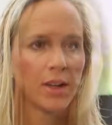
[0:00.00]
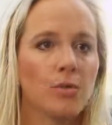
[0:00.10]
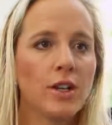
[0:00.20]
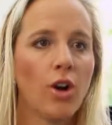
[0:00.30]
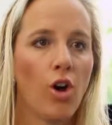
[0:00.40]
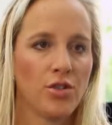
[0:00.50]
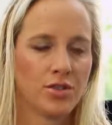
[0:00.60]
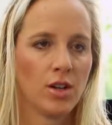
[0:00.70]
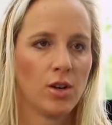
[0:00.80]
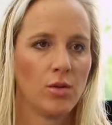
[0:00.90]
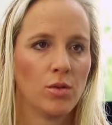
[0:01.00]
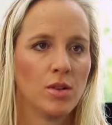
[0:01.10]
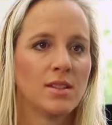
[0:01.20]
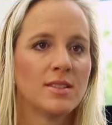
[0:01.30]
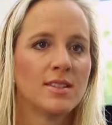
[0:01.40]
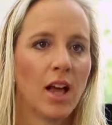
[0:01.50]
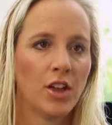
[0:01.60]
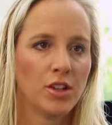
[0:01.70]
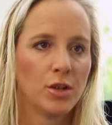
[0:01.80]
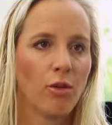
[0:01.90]
We also
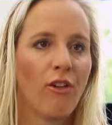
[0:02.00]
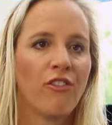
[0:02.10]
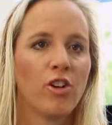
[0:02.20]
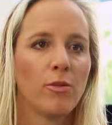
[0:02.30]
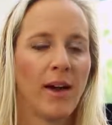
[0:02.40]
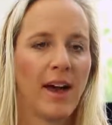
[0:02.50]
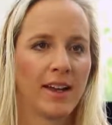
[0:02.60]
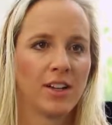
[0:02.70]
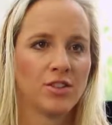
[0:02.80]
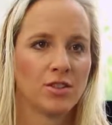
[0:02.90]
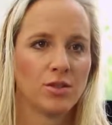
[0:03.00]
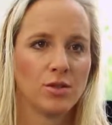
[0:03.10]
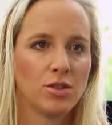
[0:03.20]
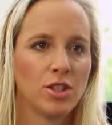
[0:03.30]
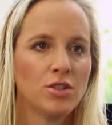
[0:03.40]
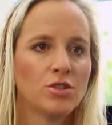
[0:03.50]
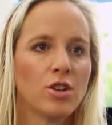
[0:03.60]
sell you a full package solution.